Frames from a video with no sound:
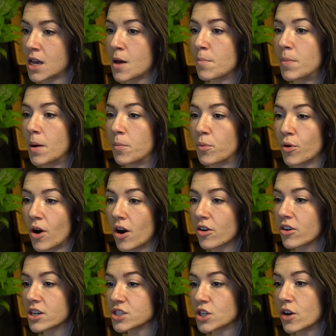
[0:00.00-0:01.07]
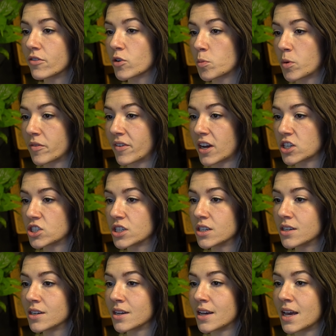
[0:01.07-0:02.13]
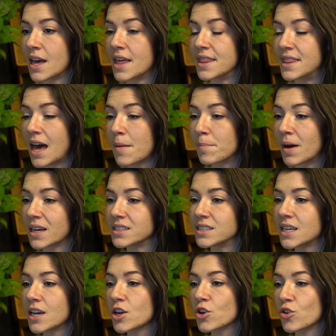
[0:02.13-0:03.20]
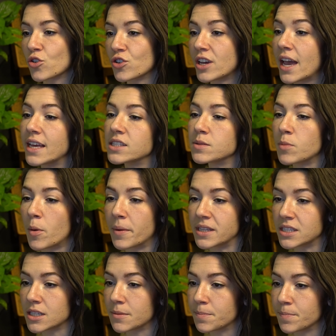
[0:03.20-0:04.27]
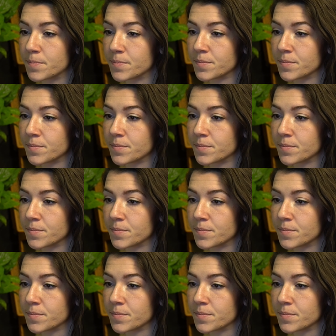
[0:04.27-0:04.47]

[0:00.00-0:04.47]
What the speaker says: But progress over perfection, that mindset creates momentum.